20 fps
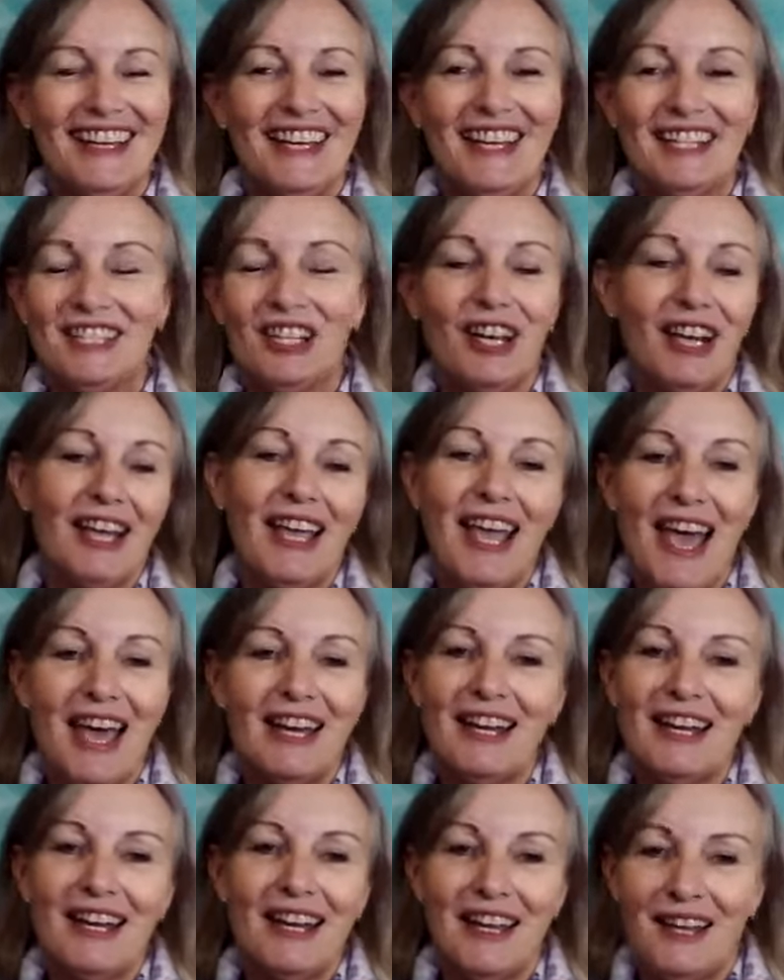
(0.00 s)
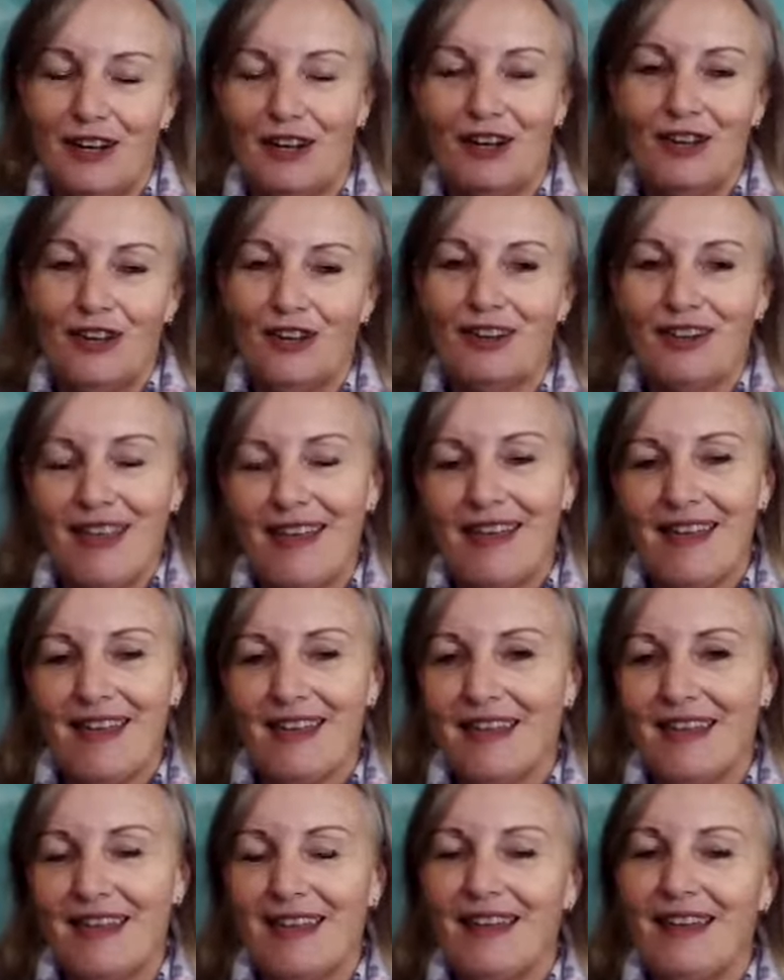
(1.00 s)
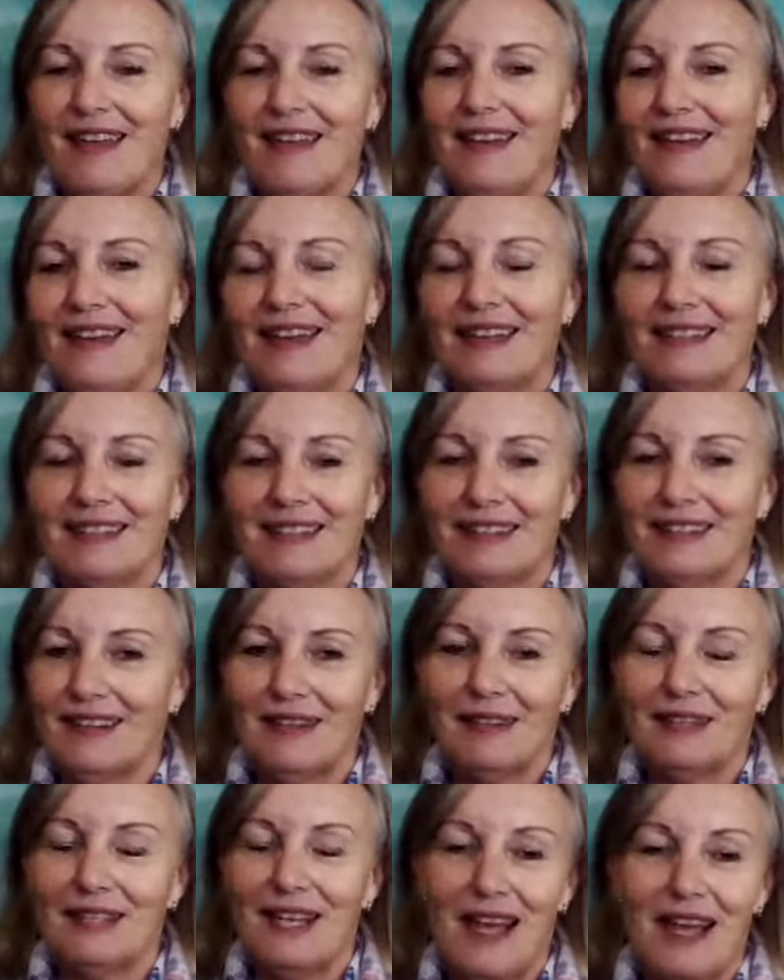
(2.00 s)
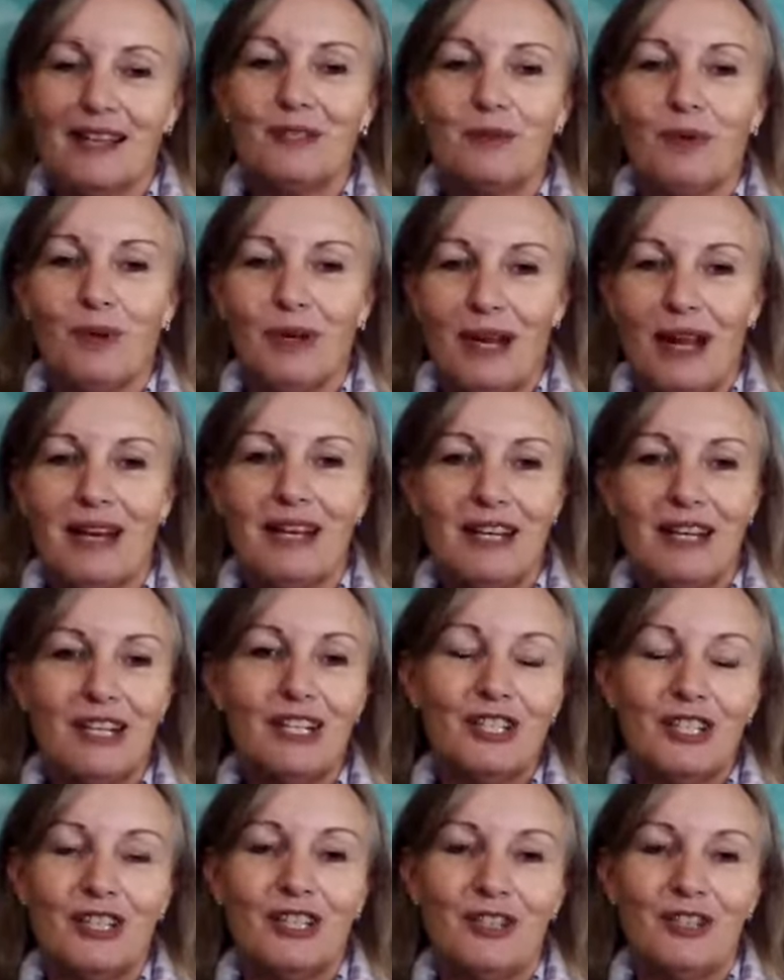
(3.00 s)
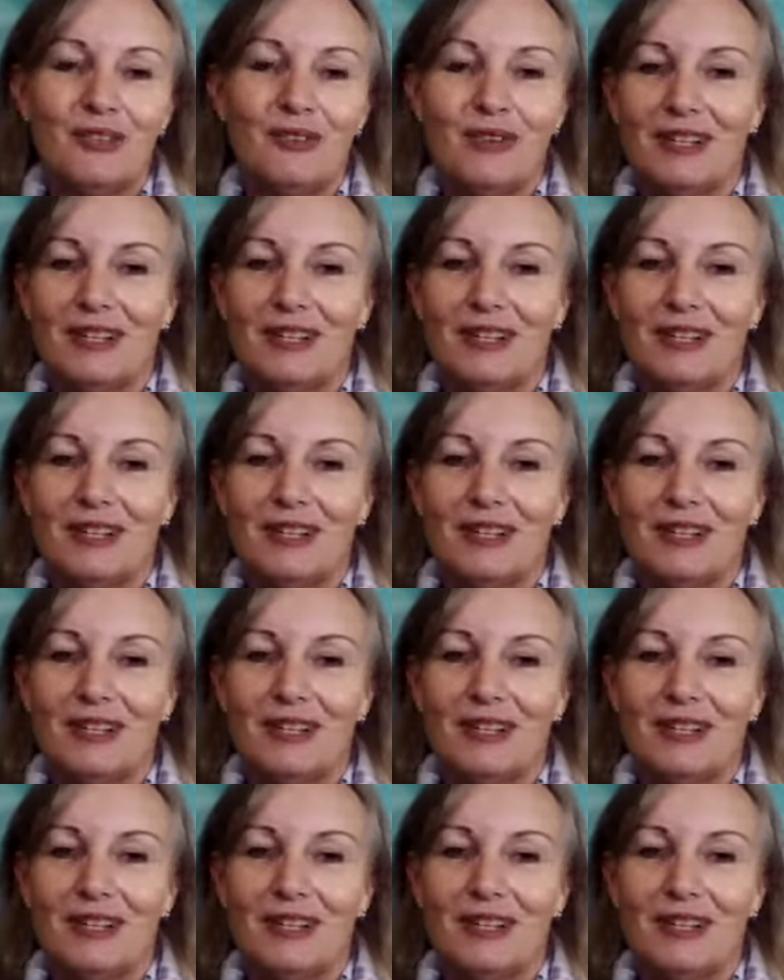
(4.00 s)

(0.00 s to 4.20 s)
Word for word: It's not a Canon and I don't care it does what I needed to do.